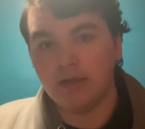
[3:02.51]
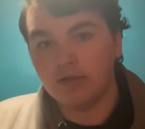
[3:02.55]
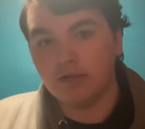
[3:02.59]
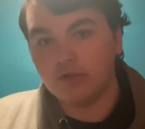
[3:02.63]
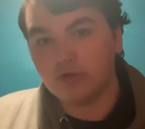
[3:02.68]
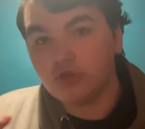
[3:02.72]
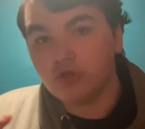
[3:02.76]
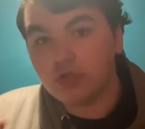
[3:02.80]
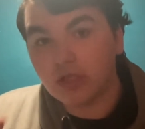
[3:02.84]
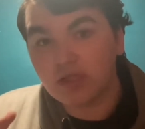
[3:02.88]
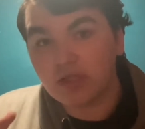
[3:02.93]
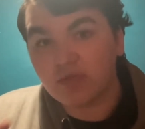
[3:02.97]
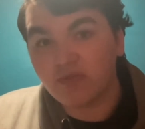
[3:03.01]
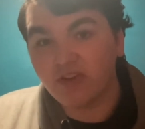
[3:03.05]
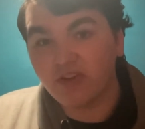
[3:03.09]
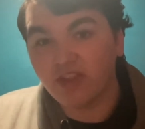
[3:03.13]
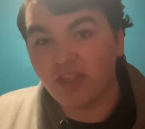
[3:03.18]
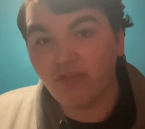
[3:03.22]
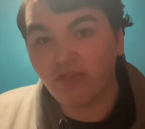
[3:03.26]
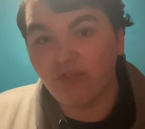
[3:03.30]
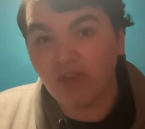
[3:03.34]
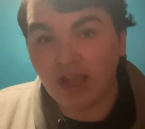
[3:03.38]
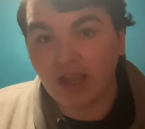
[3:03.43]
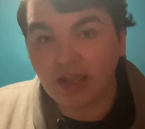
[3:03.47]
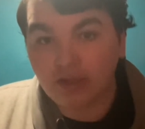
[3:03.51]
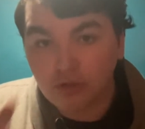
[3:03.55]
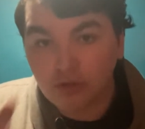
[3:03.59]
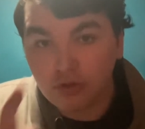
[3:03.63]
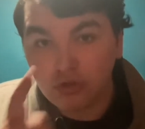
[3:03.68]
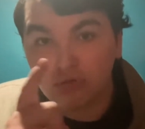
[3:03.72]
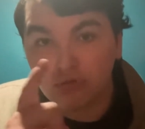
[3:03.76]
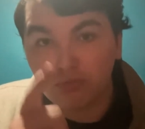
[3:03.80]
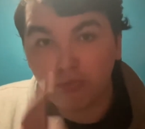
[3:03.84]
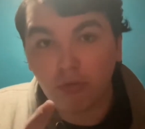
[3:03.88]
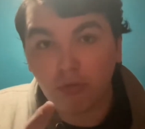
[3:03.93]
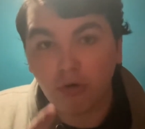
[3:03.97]
just for the fact you
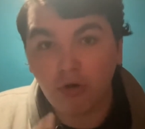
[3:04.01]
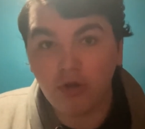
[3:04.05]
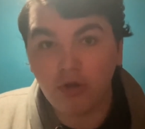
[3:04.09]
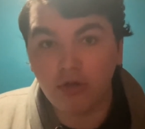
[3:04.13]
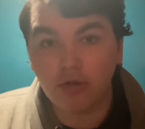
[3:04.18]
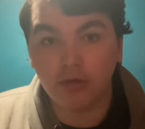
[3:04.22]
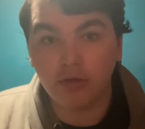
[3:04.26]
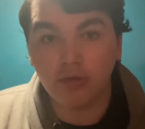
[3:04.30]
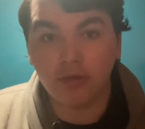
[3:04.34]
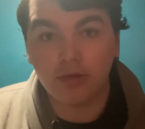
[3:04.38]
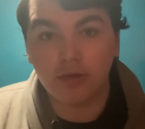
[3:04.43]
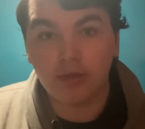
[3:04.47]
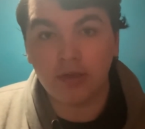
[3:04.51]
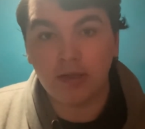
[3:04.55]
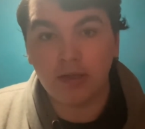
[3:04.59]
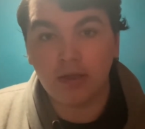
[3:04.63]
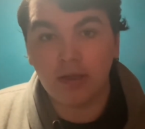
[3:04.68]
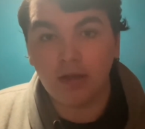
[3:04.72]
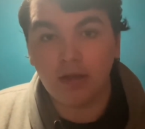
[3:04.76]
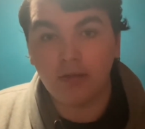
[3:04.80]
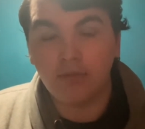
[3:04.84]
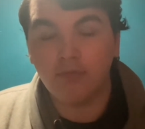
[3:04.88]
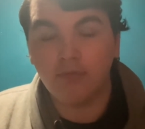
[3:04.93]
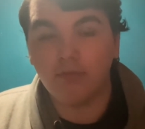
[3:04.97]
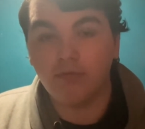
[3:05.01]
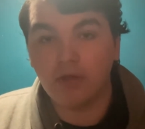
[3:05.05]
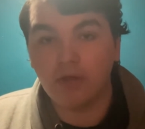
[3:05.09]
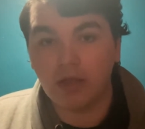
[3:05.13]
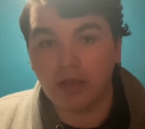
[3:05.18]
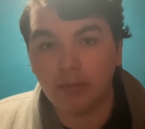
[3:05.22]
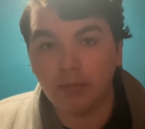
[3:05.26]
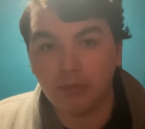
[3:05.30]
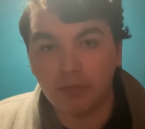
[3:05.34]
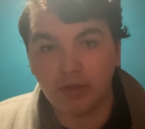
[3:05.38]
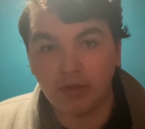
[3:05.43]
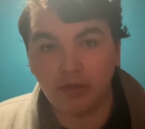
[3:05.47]
spoiled
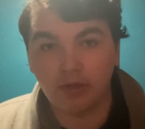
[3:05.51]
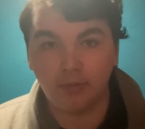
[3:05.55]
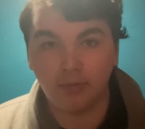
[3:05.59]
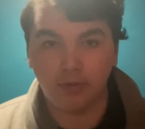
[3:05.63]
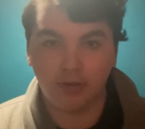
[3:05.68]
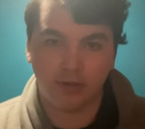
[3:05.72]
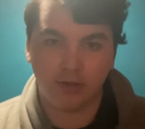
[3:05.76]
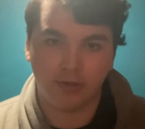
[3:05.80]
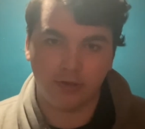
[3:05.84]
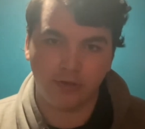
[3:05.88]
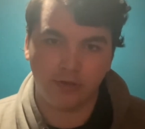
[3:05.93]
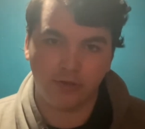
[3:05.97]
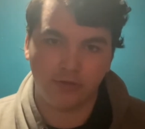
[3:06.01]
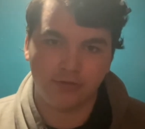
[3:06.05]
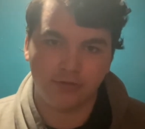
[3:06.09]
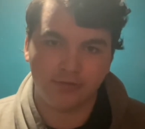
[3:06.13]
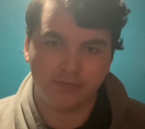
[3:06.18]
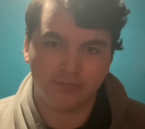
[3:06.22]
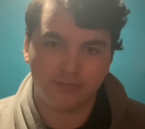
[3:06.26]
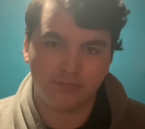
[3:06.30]
Venom Let There Be Carnage.